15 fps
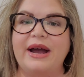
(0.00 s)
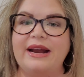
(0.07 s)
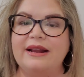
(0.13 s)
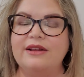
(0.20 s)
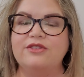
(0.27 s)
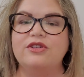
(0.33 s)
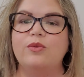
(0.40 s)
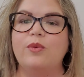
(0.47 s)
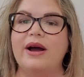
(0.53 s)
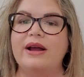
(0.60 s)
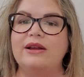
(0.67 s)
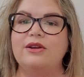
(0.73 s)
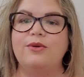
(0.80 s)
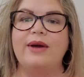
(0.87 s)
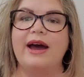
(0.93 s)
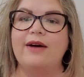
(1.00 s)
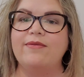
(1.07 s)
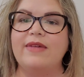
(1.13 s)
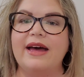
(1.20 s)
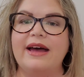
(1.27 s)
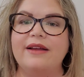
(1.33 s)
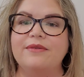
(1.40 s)
bite into one, and you have
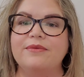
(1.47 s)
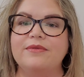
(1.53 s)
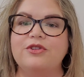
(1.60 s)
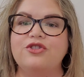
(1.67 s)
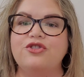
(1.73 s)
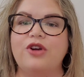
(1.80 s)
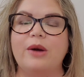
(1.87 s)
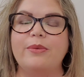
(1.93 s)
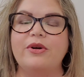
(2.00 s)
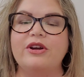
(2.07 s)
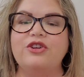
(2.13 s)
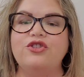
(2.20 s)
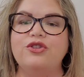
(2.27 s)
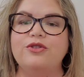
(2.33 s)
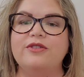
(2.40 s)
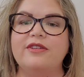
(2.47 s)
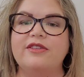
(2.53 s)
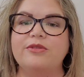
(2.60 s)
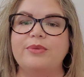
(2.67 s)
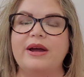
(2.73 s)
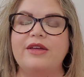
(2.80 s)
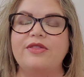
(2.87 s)
that strawberry juice
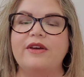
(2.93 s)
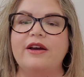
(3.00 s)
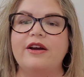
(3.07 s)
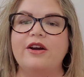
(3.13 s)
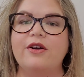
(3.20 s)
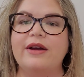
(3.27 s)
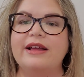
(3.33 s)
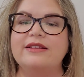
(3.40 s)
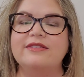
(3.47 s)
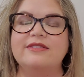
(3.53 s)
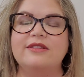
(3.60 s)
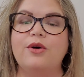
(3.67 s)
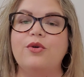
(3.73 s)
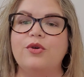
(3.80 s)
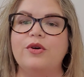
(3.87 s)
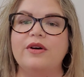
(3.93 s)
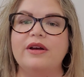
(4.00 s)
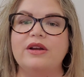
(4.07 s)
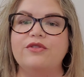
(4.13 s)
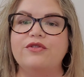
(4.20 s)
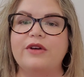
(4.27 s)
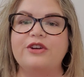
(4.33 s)
that's right there. It's so
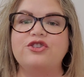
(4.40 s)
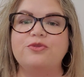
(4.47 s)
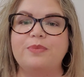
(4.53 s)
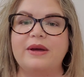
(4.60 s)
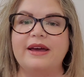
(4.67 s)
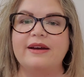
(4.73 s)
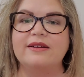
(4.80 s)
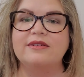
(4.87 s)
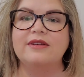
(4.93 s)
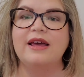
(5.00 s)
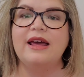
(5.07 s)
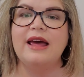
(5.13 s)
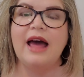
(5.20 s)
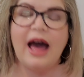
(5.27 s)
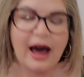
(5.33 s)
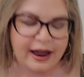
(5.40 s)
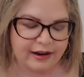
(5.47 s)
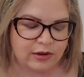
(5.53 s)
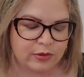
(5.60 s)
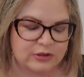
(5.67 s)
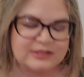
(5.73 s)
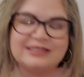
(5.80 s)
good, fresh picked. I
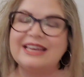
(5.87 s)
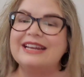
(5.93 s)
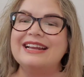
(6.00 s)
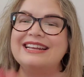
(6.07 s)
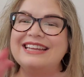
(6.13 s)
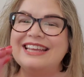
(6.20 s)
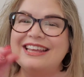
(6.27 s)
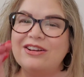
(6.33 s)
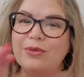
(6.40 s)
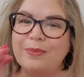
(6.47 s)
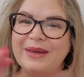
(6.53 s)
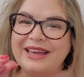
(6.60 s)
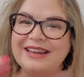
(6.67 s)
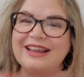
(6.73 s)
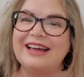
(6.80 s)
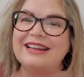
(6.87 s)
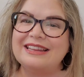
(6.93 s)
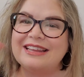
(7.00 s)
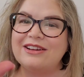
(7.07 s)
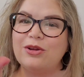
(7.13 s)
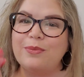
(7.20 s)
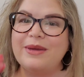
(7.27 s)
almost get a little bit, a
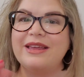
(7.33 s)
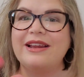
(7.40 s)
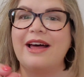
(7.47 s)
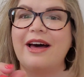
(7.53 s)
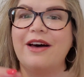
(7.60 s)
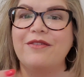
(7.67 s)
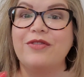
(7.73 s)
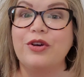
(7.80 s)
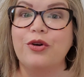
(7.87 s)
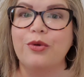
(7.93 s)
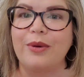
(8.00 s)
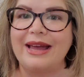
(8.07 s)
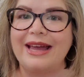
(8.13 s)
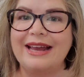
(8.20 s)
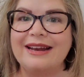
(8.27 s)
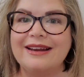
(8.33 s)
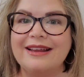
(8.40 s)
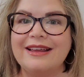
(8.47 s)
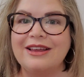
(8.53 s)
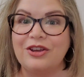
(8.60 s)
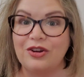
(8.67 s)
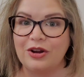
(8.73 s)
little bit of the green,
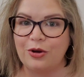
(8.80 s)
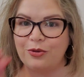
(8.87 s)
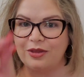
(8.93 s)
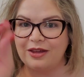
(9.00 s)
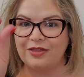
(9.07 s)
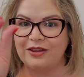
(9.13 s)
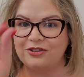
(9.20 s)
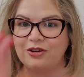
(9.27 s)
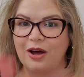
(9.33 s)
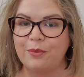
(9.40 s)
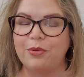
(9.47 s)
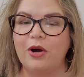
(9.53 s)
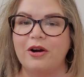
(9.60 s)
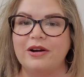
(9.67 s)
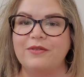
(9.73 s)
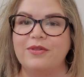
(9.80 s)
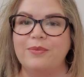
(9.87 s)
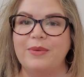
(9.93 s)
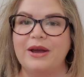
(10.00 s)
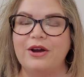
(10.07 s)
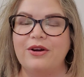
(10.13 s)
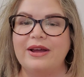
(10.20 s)
you know, the, the top part of the
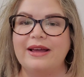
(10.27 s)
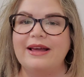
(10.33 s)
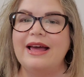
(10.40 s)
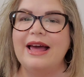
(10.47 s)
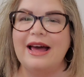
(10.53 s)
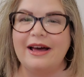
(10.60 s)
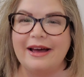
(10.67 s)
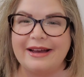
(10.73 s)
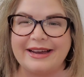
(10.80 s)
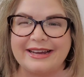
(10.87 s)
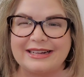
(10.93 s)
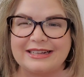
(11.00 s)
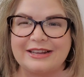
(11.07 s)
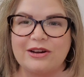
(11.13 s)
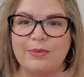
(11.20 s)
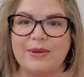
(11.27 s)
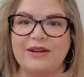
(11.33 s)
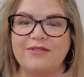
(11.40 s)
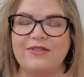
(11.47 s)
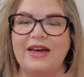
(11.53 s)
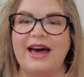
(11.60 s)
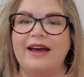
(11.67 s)
berry. I get a little bit
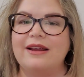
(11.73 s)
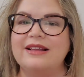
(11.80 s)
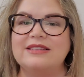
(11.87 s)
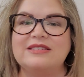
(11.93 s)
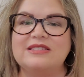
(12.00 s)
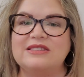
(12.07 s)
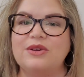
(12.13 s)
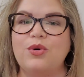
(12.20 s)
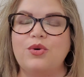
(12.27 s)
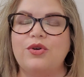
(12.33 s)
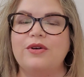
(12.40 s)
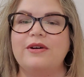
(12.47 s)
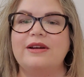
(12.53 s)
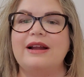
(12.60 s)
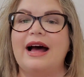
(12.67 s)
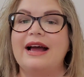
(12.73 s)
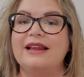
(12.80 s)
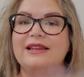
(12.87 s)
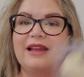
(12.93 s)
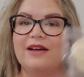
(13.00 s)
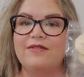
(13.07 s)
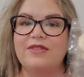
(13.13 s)
of that. It's so good. I
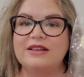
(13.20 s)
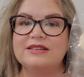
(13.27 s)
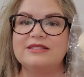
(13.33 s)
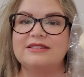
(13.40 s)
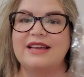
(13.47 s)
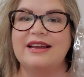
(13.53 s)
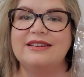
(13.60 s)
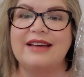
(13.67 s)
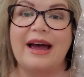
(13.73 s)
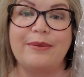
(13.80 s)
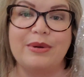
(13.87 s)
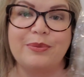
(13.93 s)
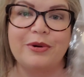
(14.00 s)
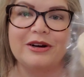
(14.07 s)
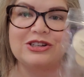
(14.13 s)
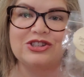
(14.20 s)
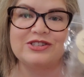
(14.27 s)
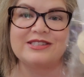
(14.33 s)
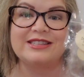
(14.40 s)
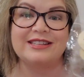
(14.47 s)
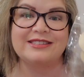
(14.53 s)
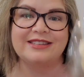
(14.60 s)
love this scent. I would
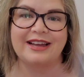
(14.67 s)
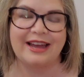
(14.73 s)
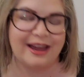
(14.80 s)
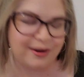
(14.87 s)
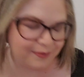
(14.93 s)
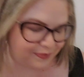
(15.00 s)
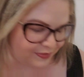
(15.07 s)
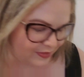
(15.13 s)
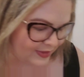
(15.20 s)
purchase this again.